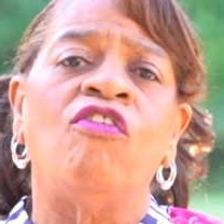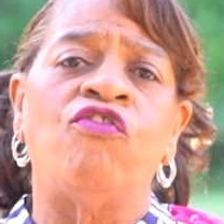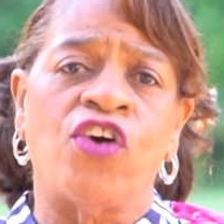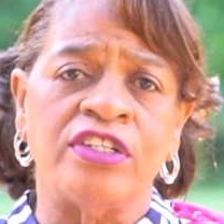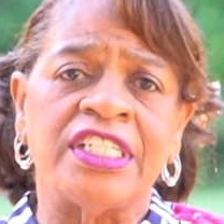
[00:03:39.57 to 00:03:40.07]

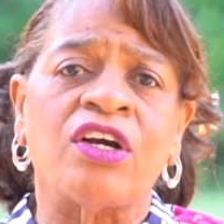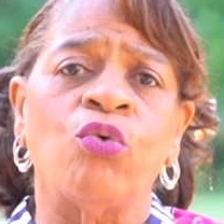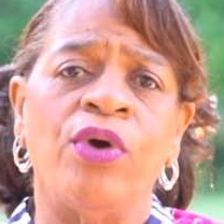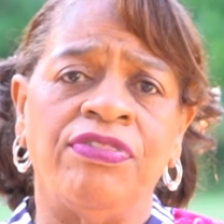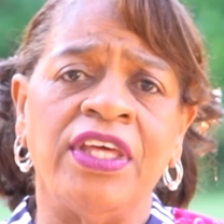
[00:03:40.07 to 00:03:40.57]
1
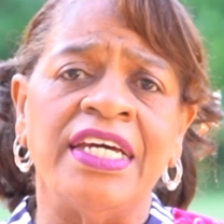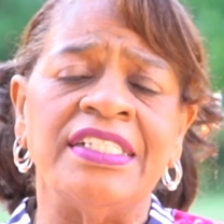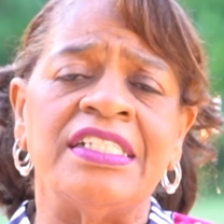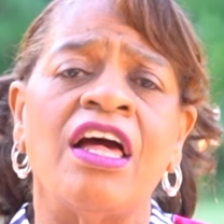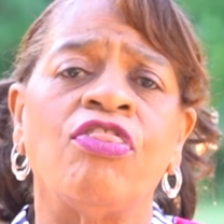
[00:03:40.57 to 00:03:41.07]

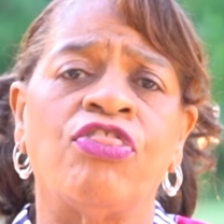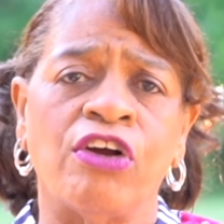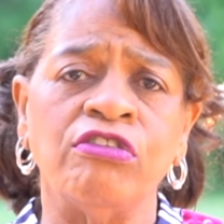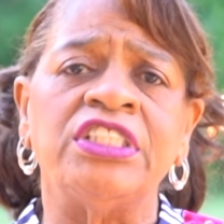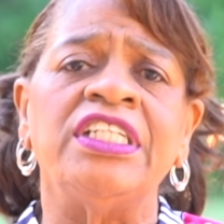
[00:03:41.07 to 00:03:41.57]
Corinthians
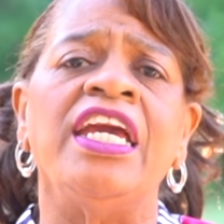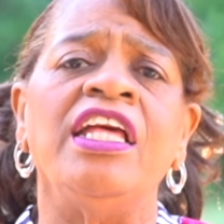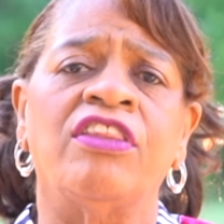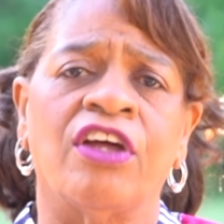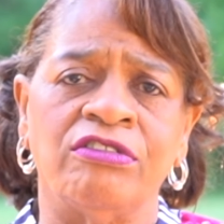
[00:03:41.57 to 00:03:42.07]

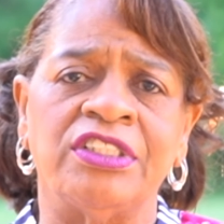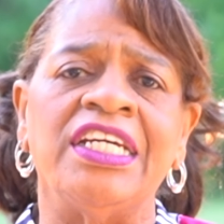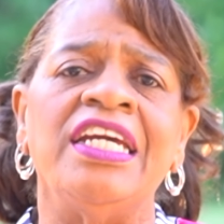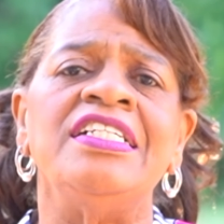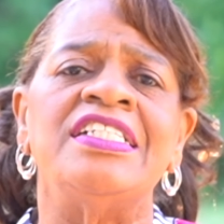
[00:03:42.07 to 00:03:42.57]
13
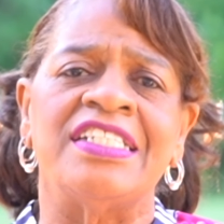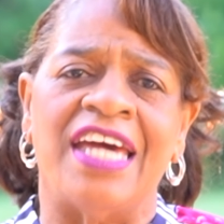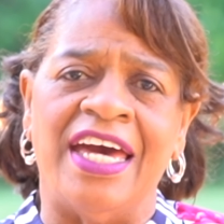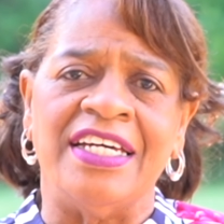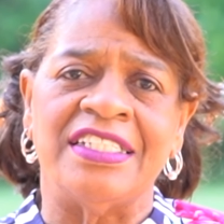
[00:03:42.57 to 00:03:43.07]
13
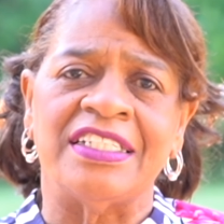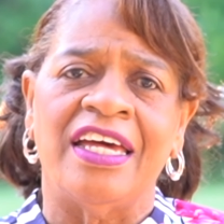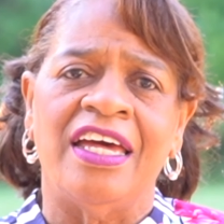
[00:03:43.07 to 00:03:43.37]
says,